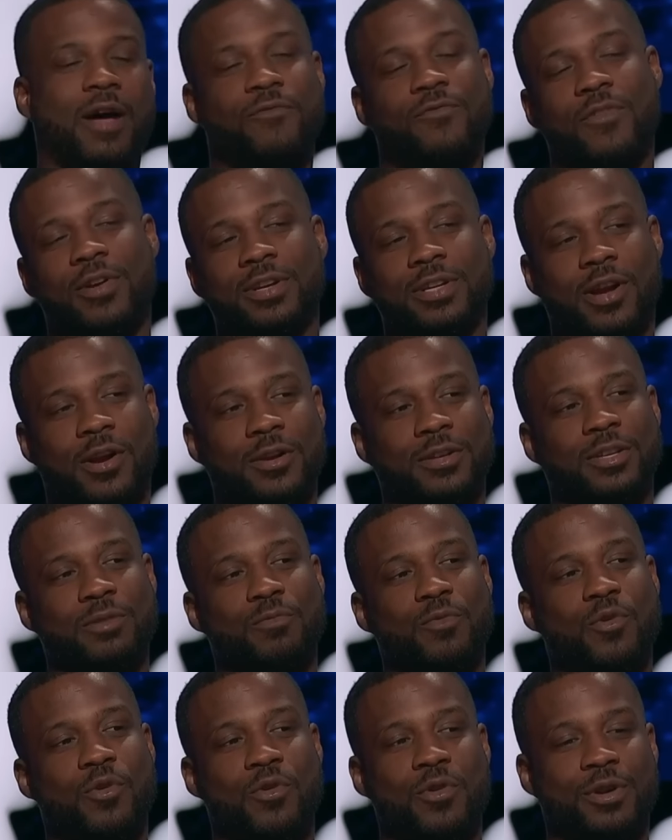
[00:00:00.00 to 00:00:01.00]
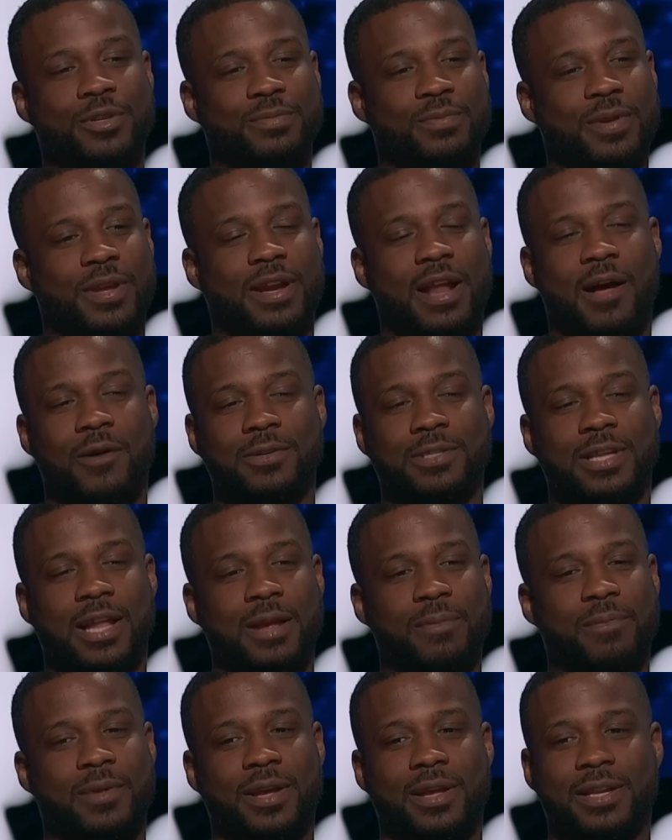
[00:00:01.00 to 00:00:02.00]
i first heard them horns man i was
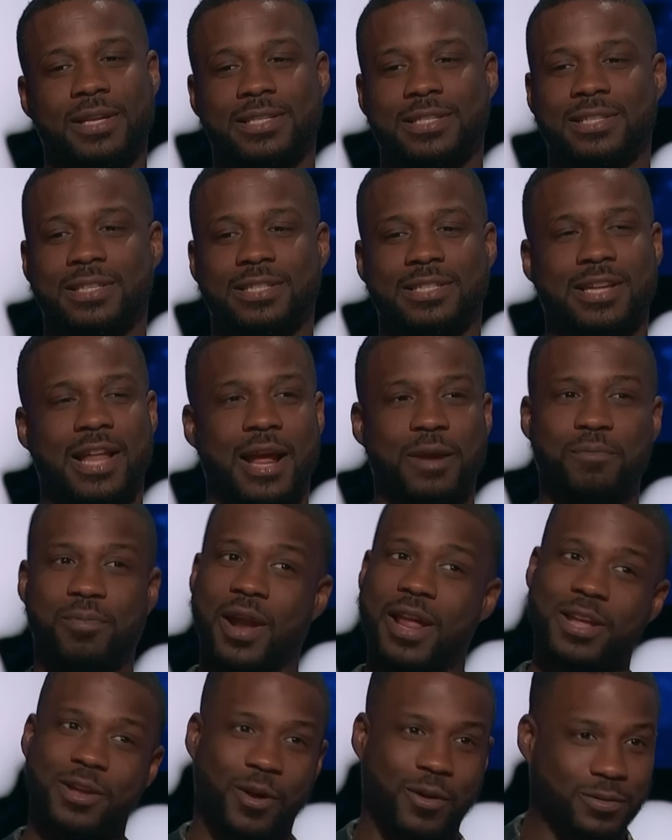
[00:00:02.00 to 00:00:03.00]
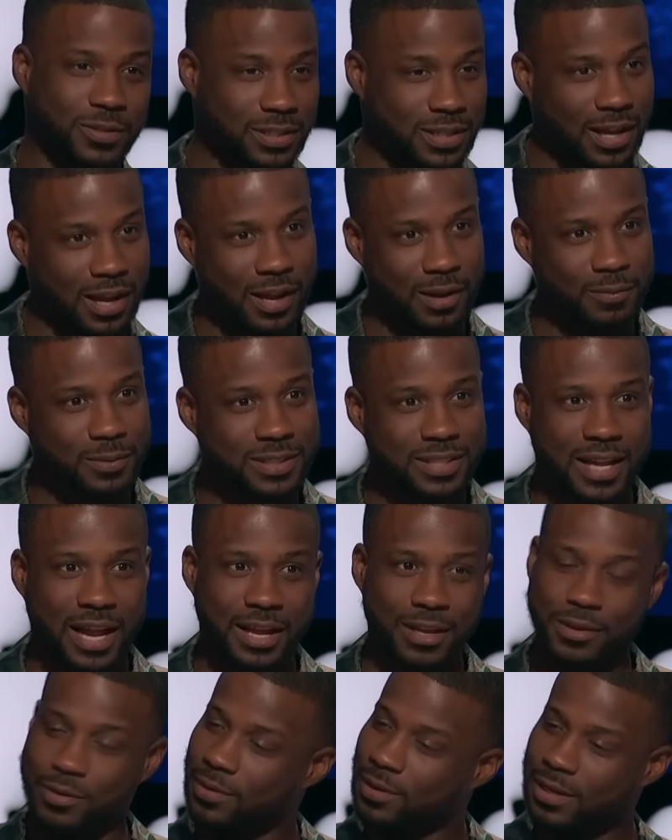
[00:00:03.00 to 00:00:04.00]
like man it's, it's like playoff time it's
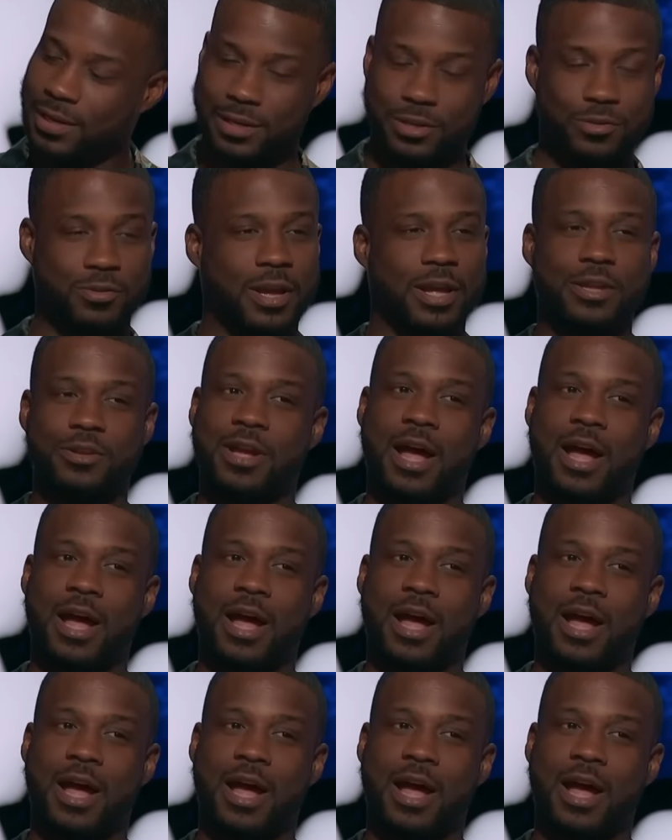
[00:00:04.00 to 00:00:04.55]
right. like you, you,